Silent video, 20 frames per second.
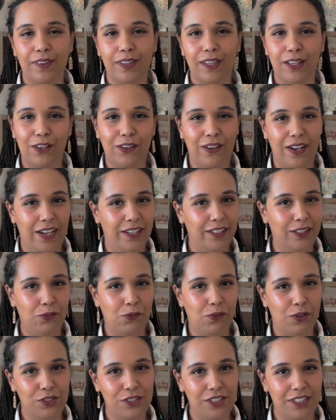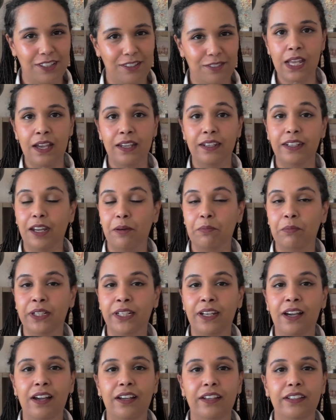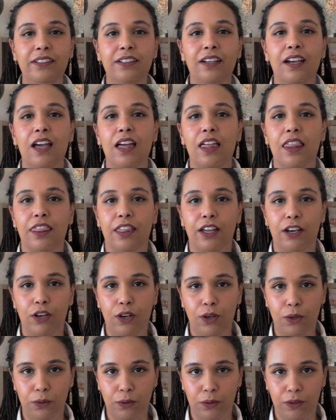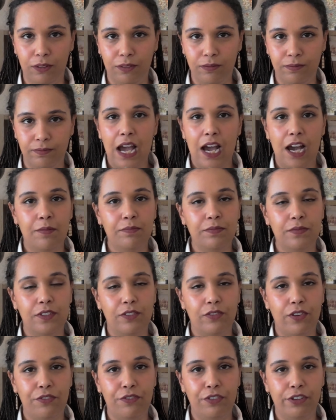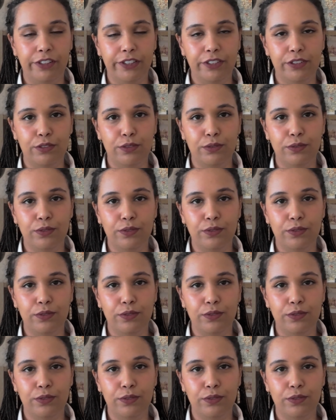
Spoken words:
go ahead and watch it. Number 9, The Hole. I'm referring to